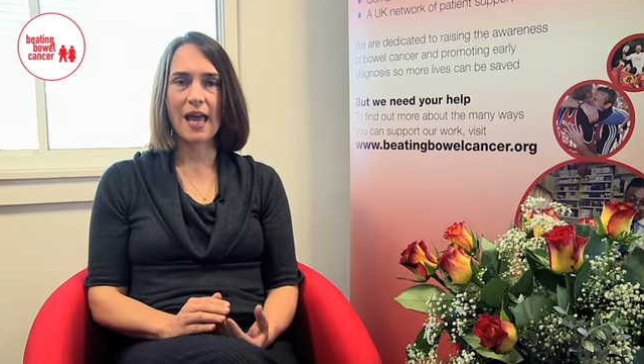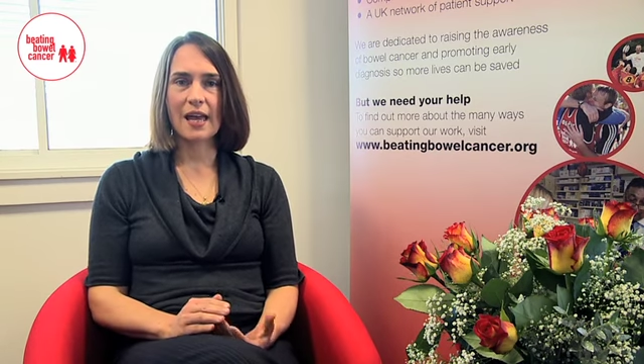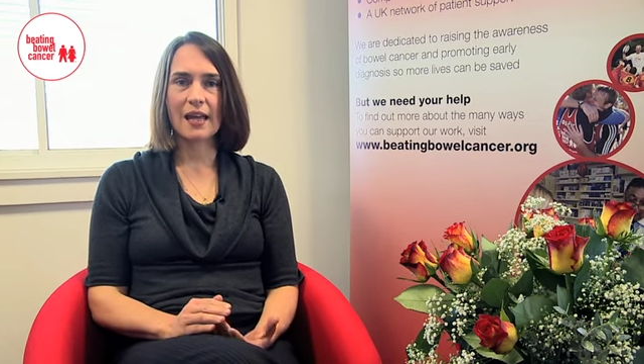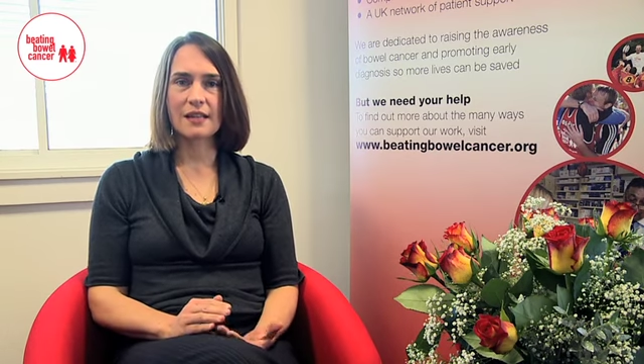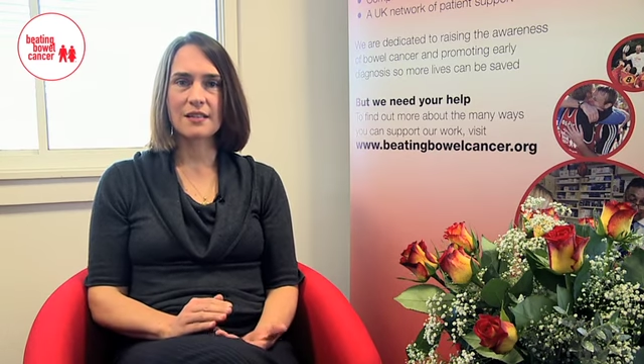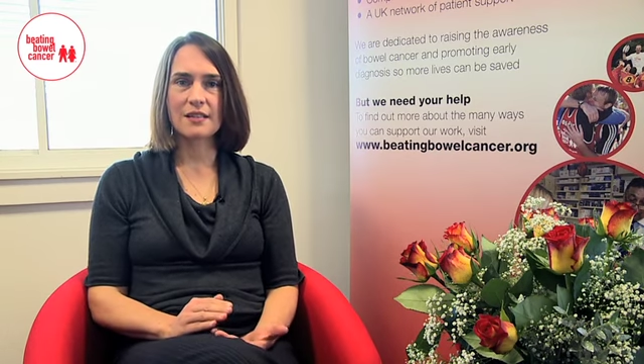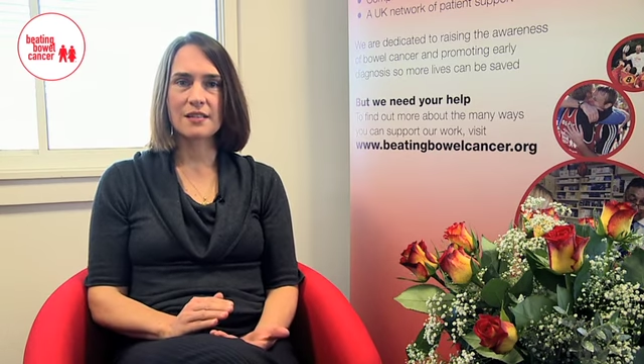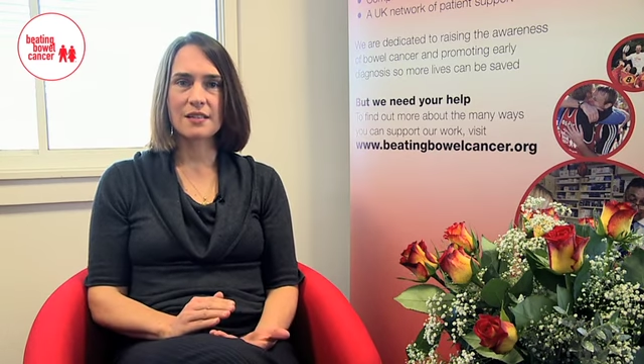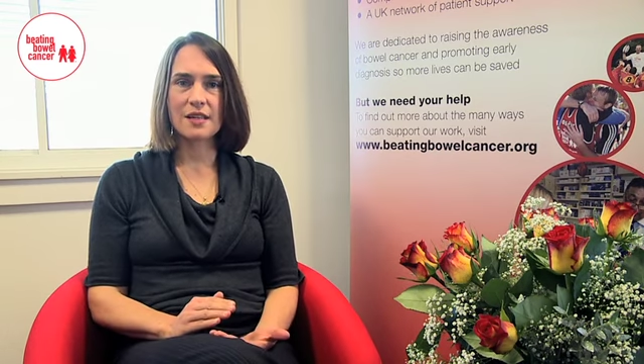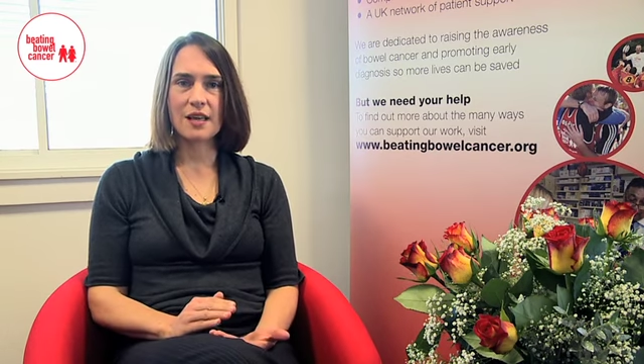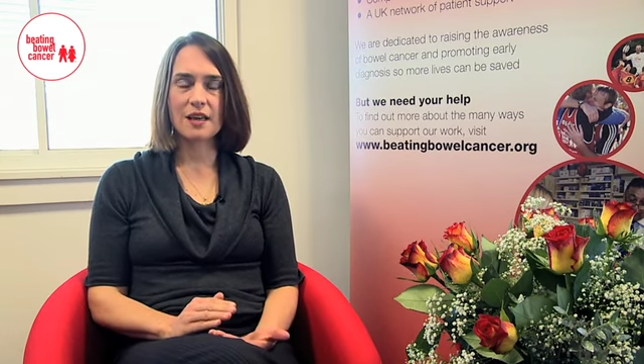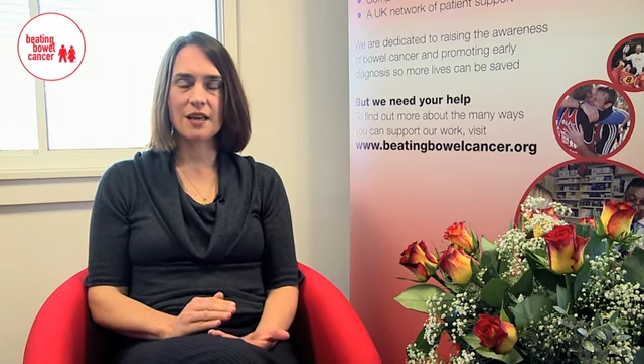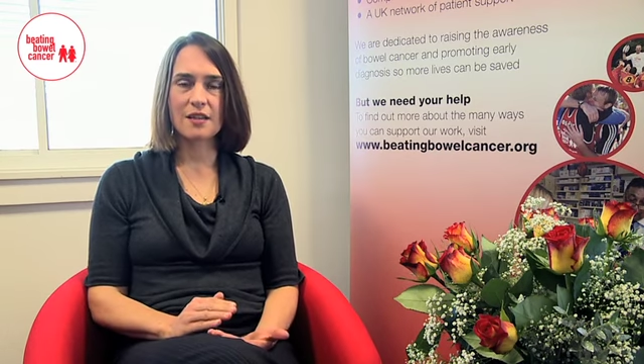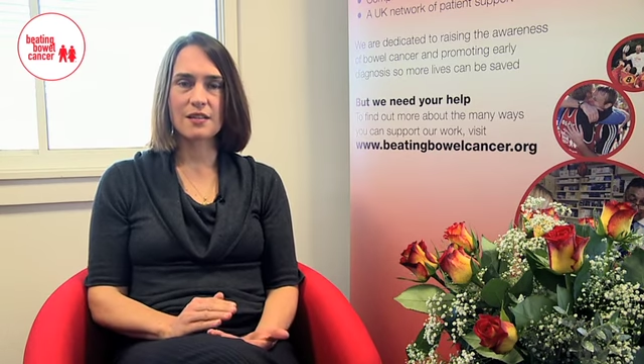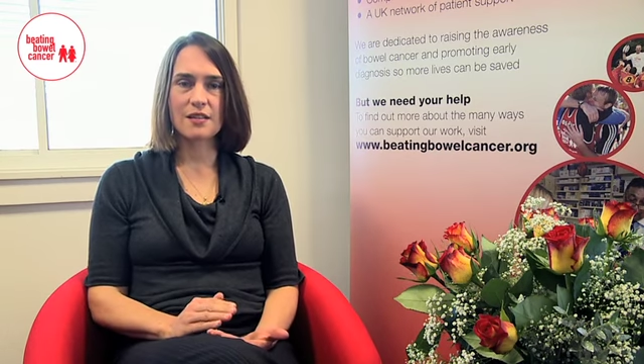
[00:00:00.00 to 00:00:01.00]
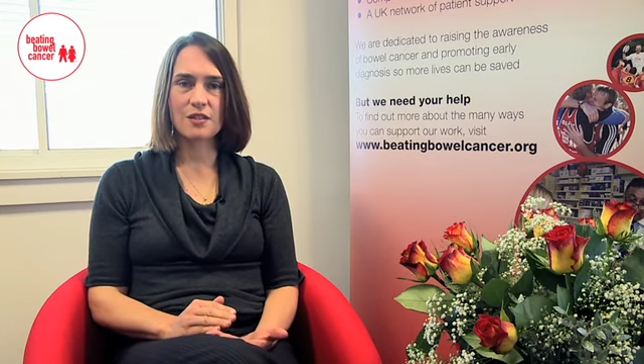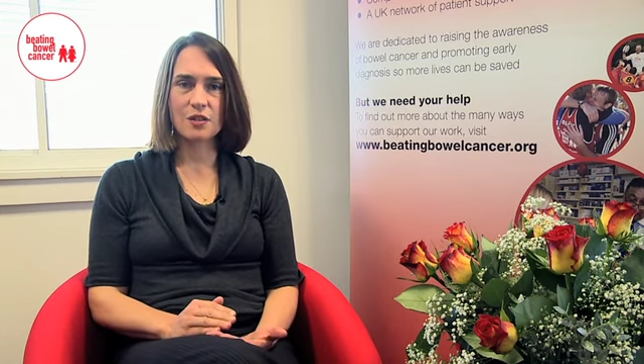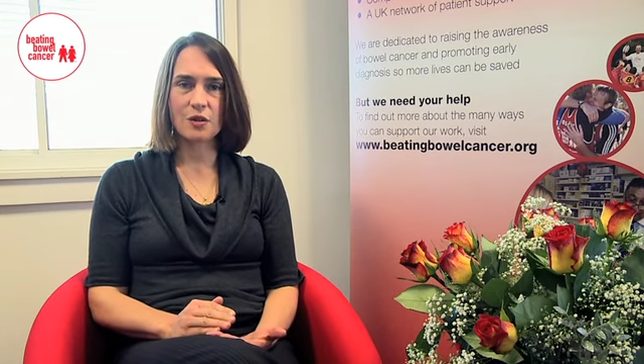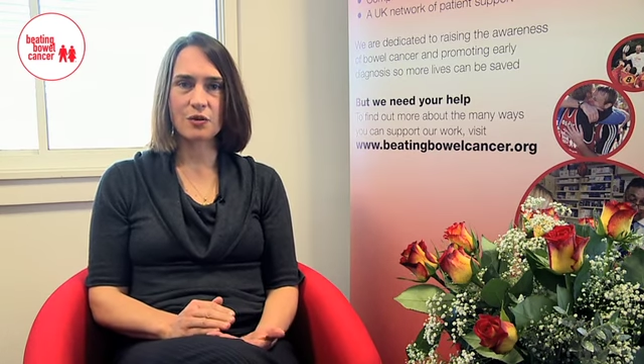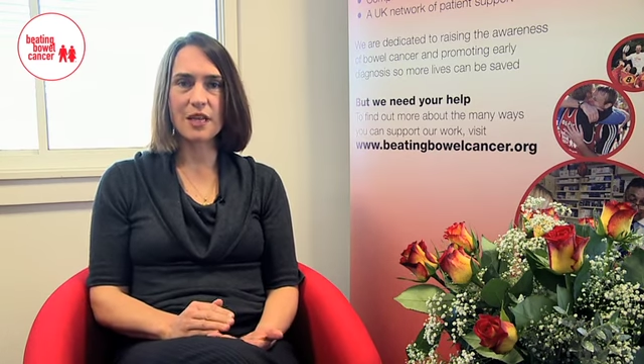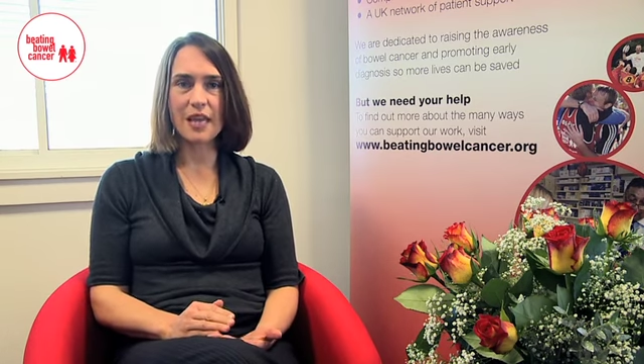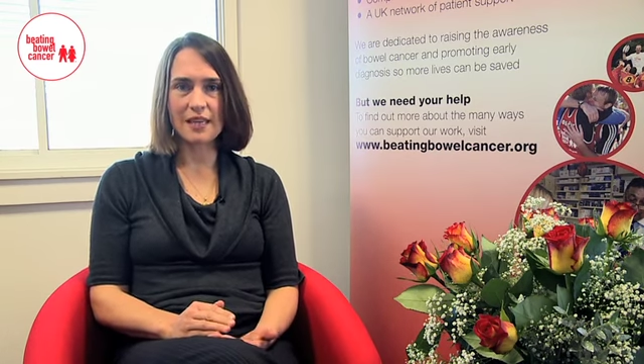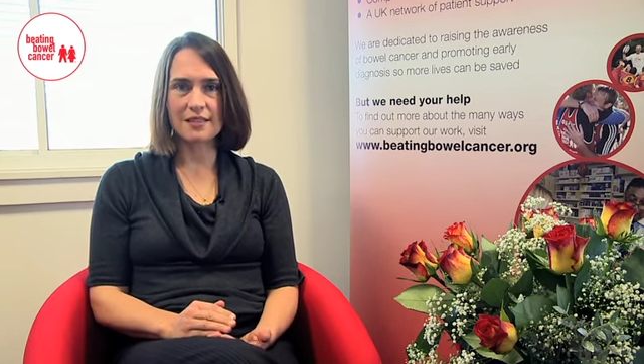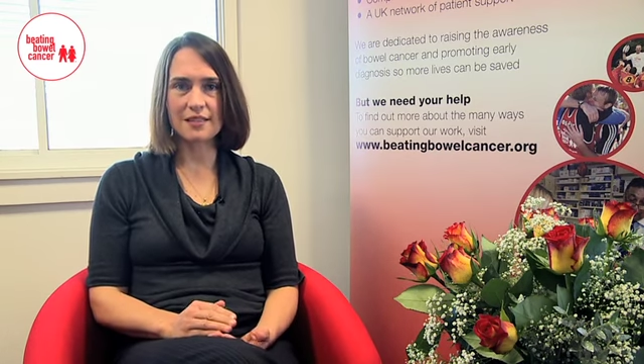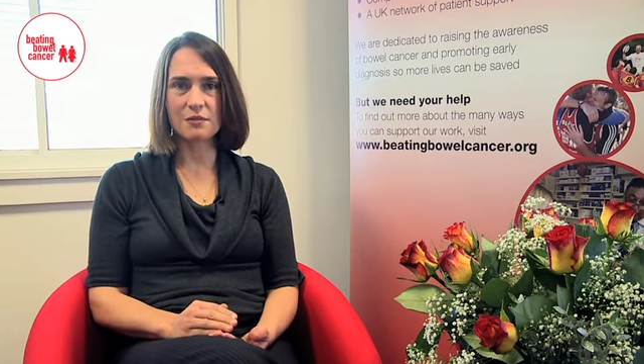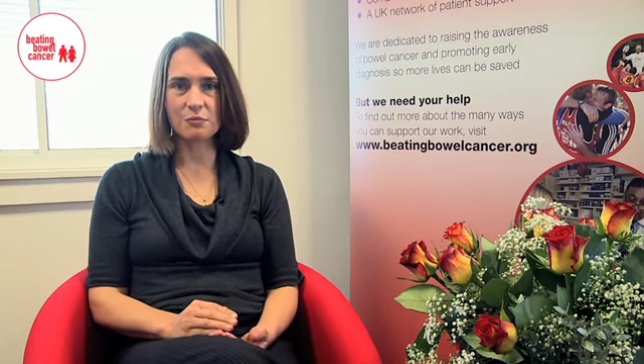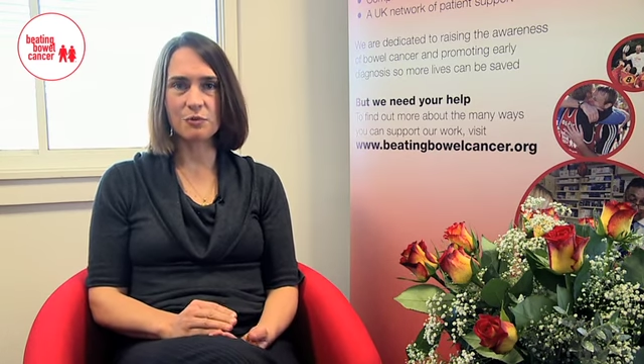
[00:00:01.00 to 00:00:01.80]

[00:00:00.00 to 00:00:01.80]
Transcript: And so yes,